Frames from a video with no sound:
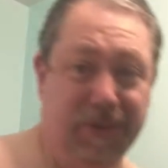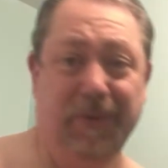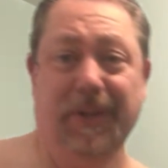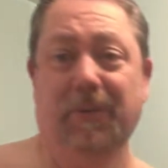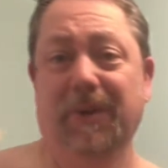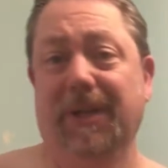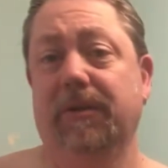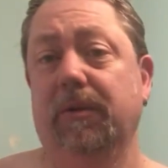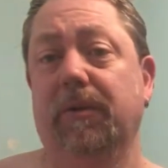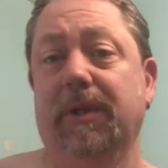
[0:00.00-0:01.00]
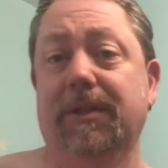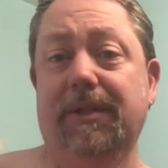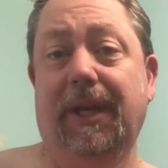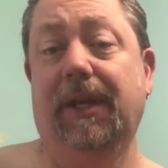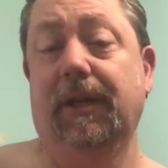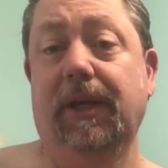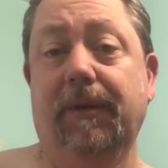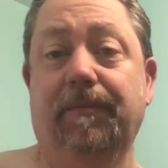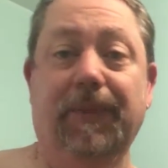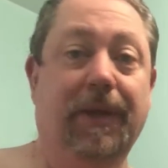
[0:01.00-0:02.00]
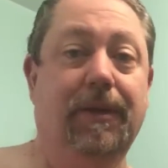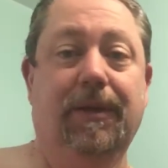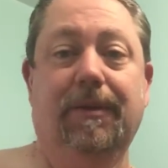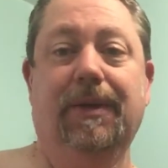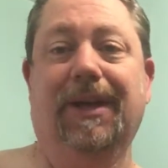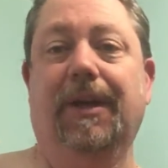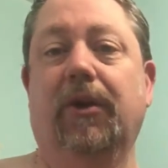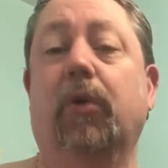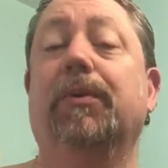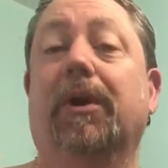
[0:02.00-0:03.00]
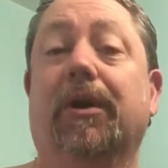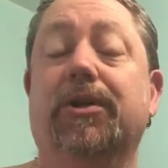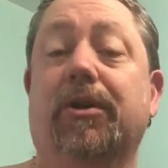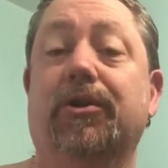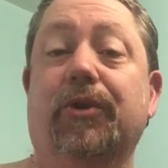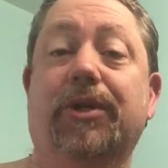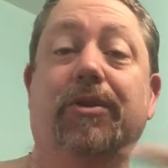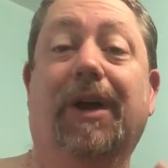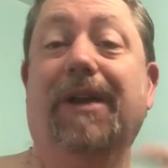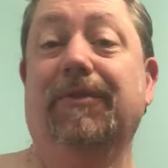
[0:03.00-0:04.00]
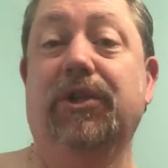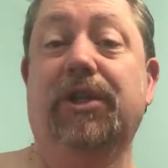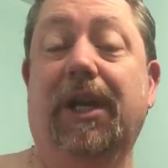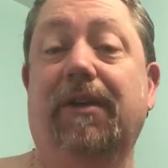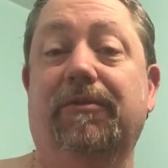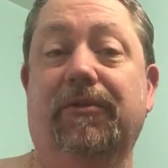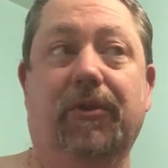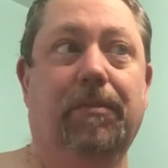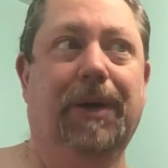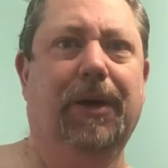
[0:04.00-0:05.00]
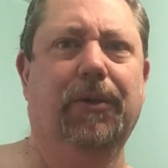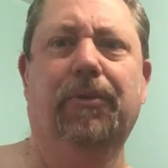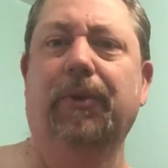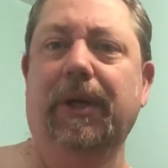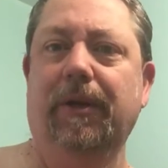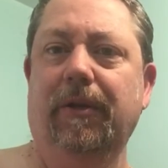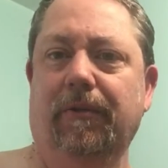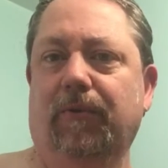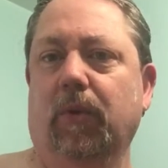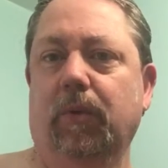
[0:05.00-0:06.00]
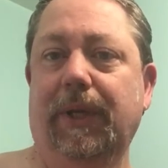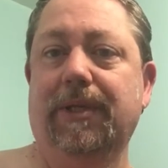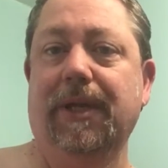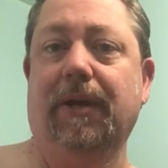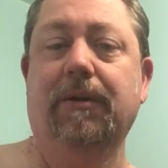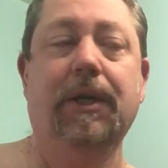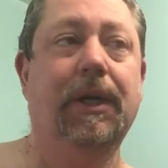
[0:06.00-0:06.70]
doing that. When I do this daily, and I had open heart surgery, so I haven't shaved for about 3 or 4 weeks now.